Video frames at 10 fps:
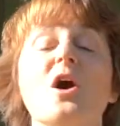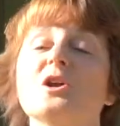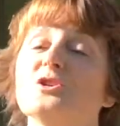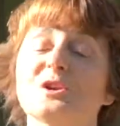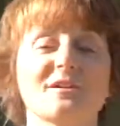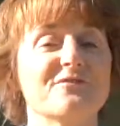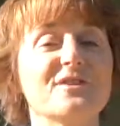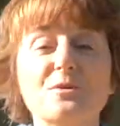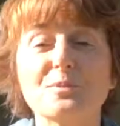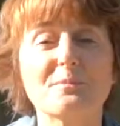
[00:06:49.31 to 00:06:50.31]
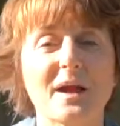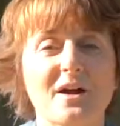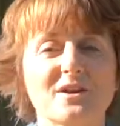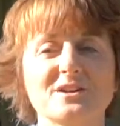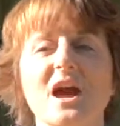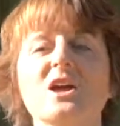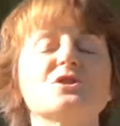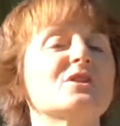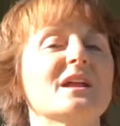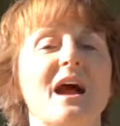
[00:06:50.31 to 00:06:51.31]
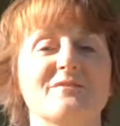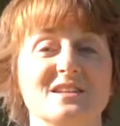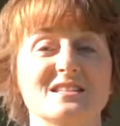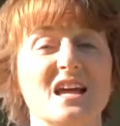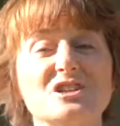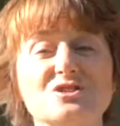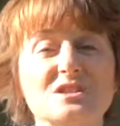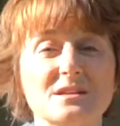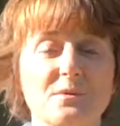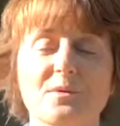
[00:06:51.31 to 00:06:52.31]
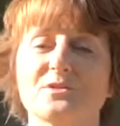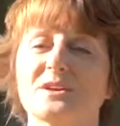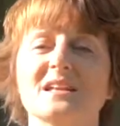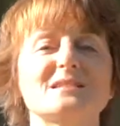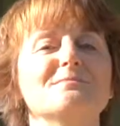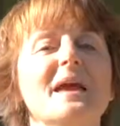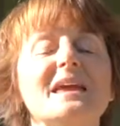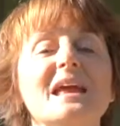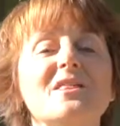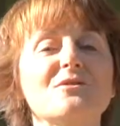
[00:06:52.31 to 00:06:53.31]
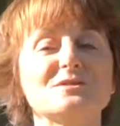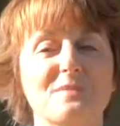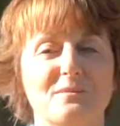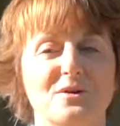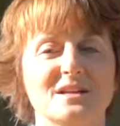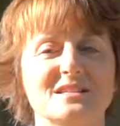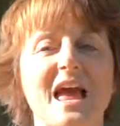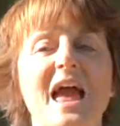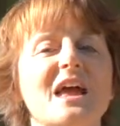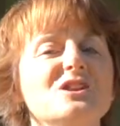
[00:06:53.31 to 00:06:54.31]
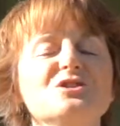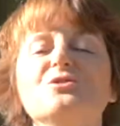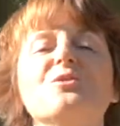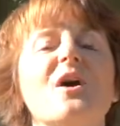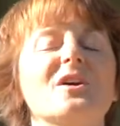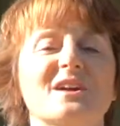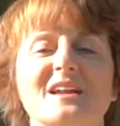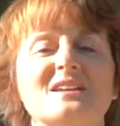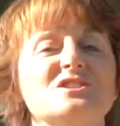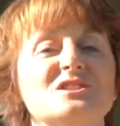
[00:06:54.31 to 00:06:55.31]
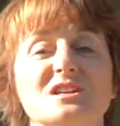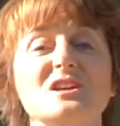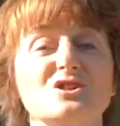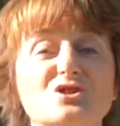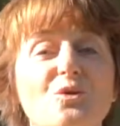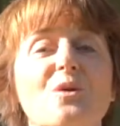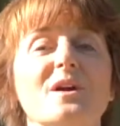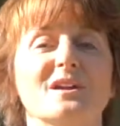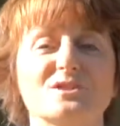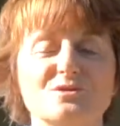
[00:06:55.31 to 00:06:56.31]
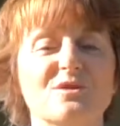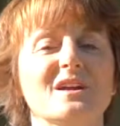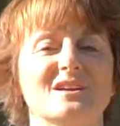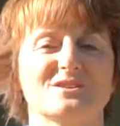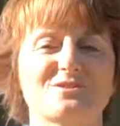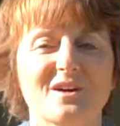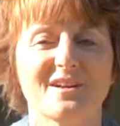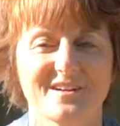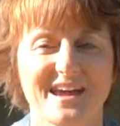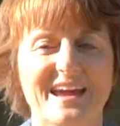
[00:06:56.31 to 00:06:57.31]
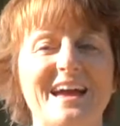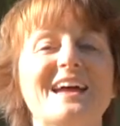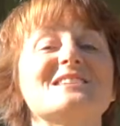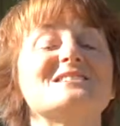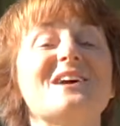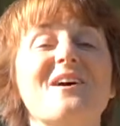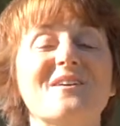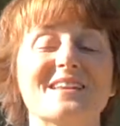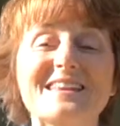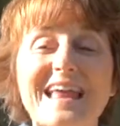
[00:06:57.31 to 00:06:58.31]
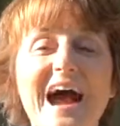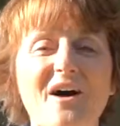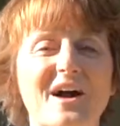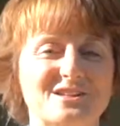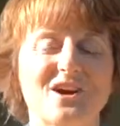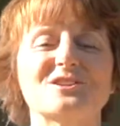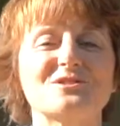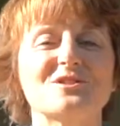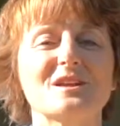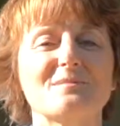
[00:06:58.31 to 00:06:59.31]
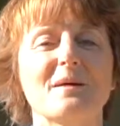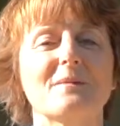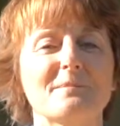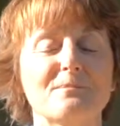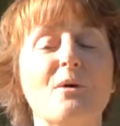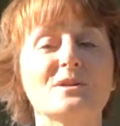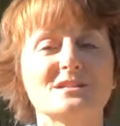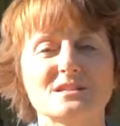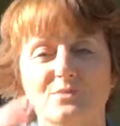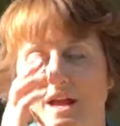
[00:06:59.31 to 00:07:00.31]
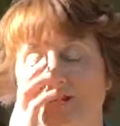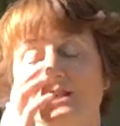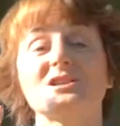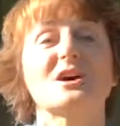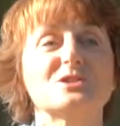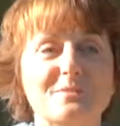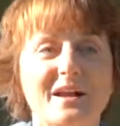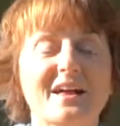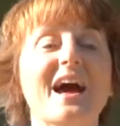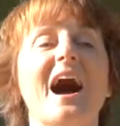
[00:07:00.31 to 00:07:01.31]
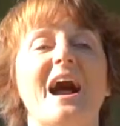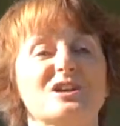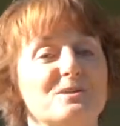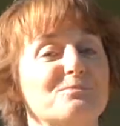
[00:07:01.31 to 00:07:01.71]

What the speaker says: You're going to feel prepared. You're going to have an intentional summer with your kids, making those memories, and you are going to just enjoy, enjoy, enjoy. Okay? So now, I talked to you earlier about my bonuses. Well, I actually didn't talk to you about it. I actually